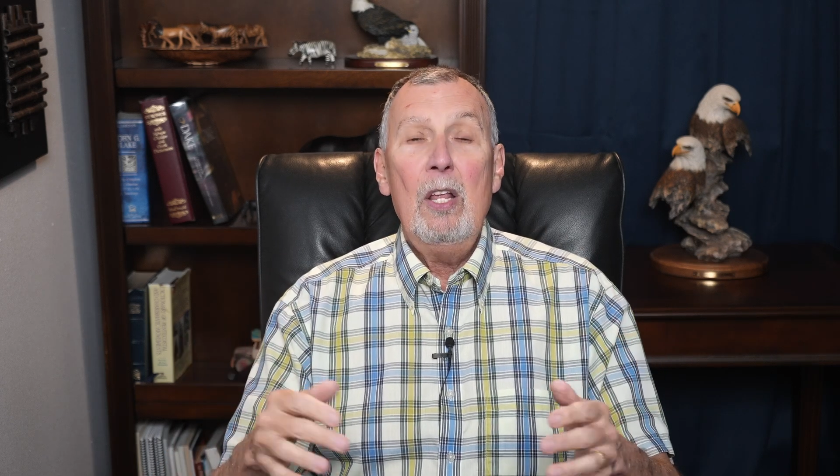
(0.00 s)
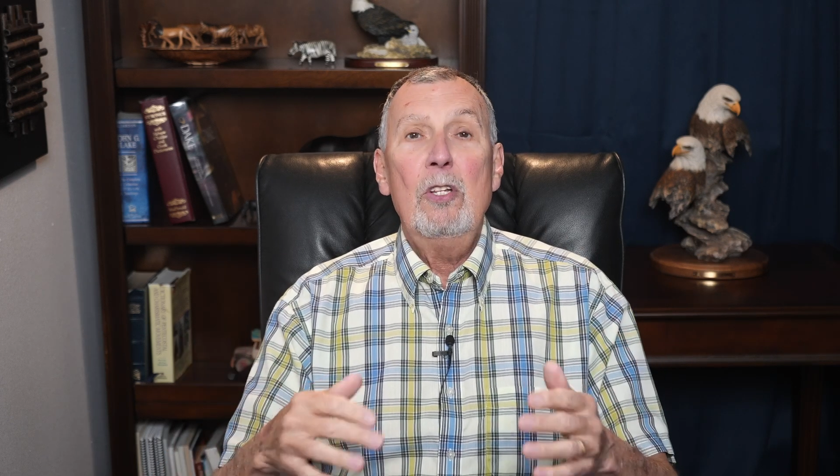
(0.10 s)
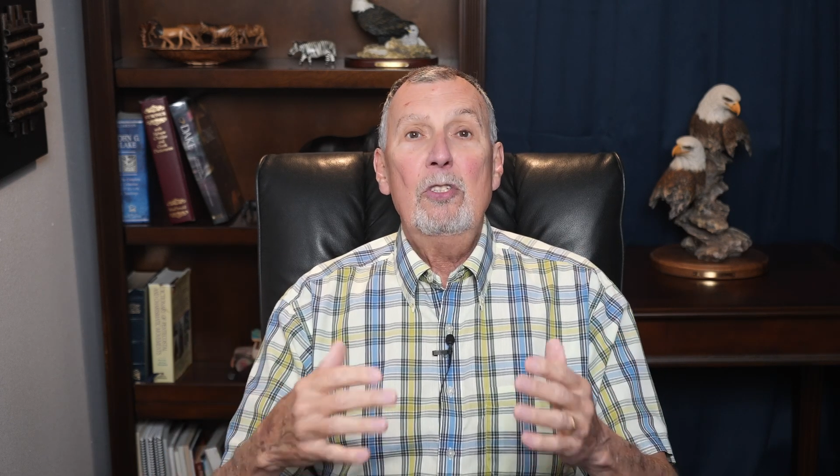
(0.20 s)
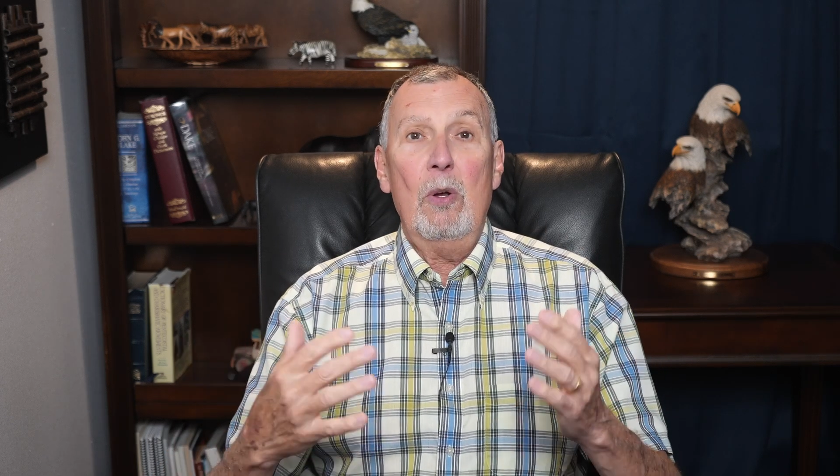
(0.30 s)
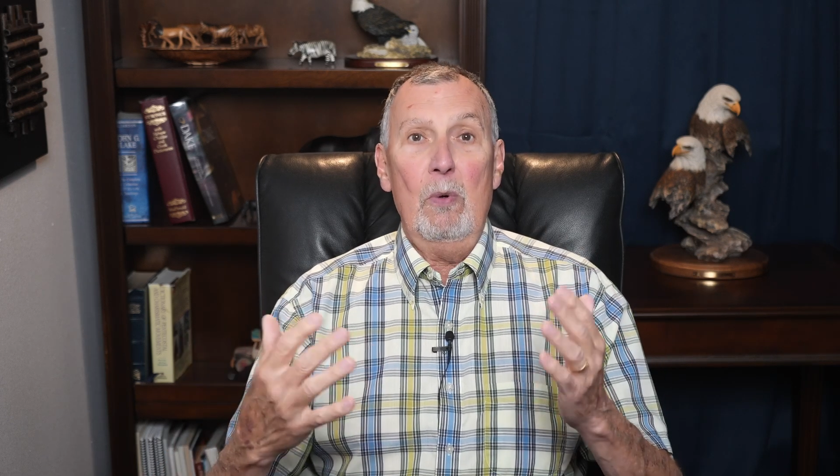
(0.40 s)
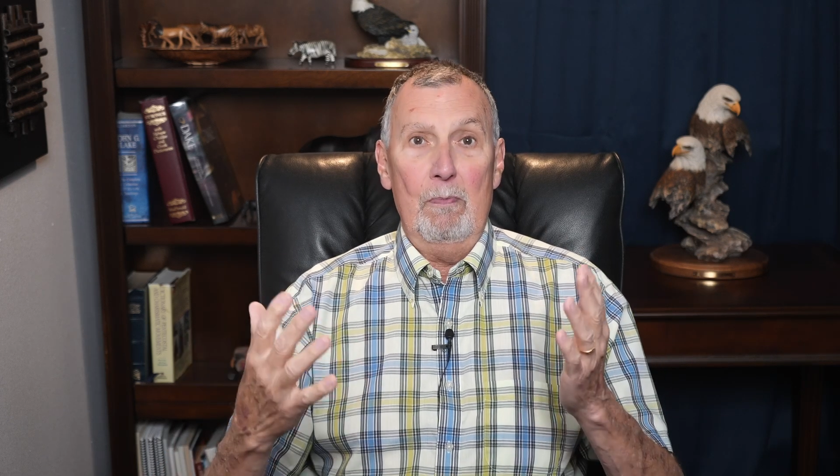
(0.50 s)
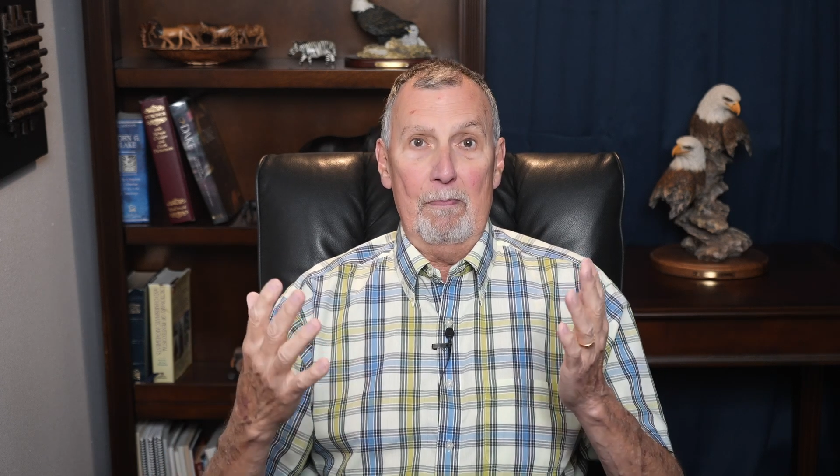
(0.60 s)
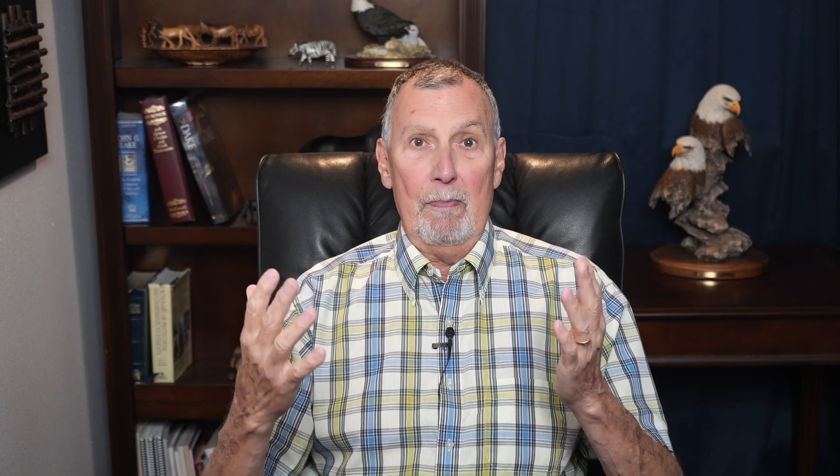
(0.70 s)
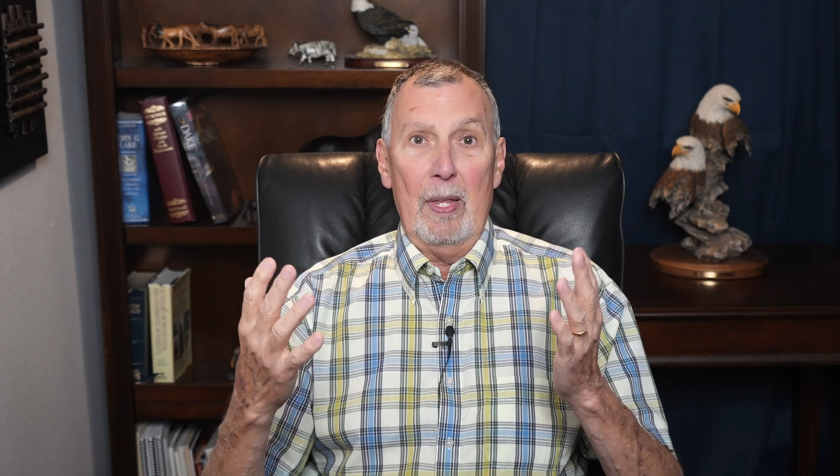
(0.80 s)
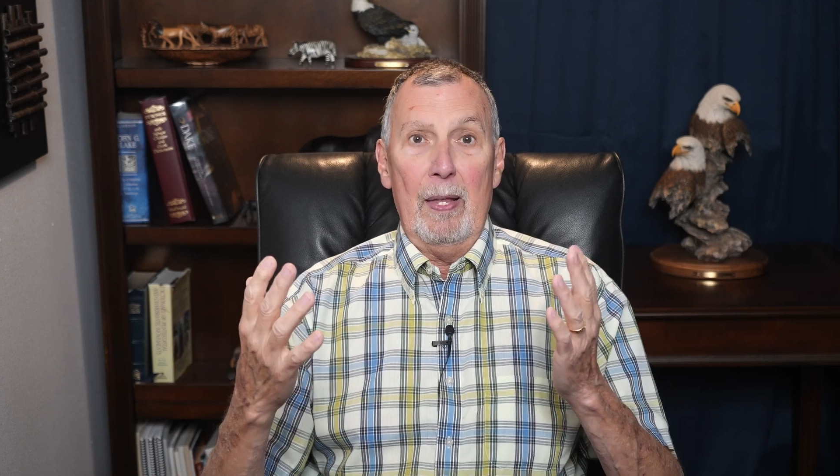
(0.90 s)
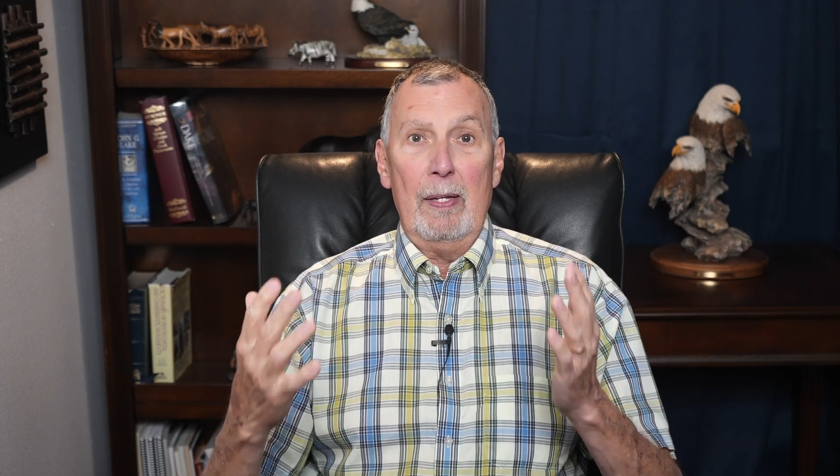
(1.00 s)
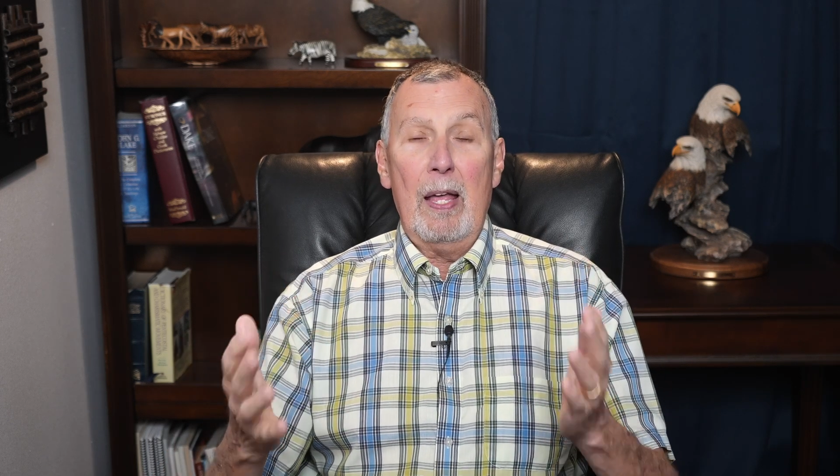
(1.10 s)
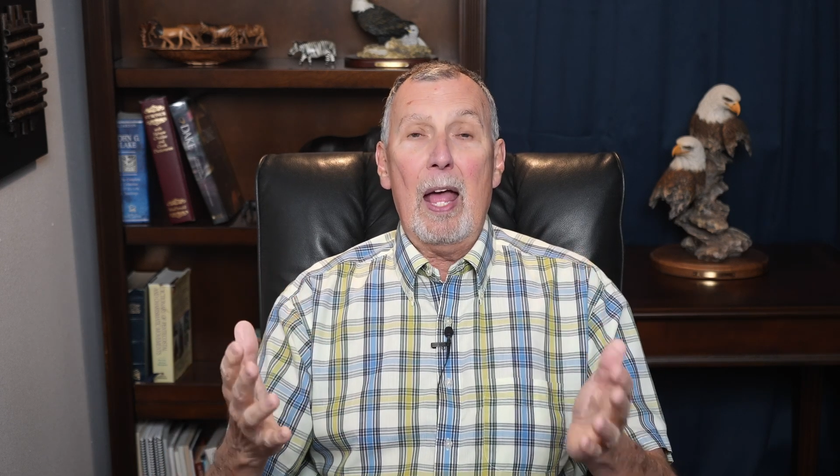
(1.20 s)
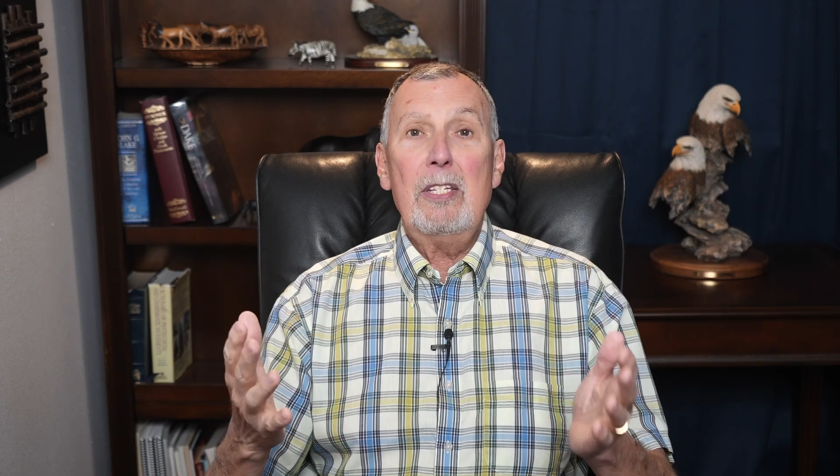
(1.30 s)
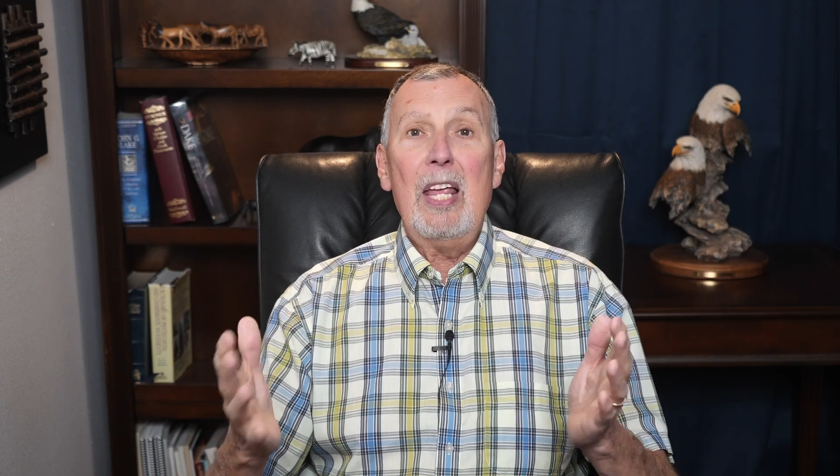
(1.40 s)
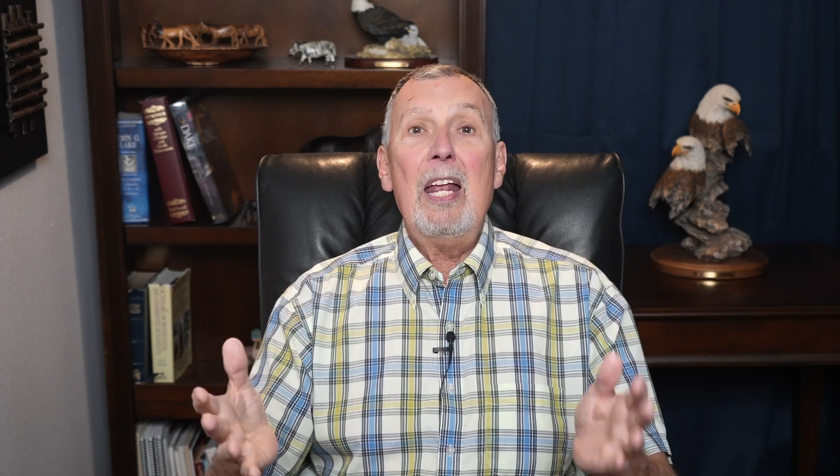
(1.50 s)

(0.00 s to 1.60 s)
So God's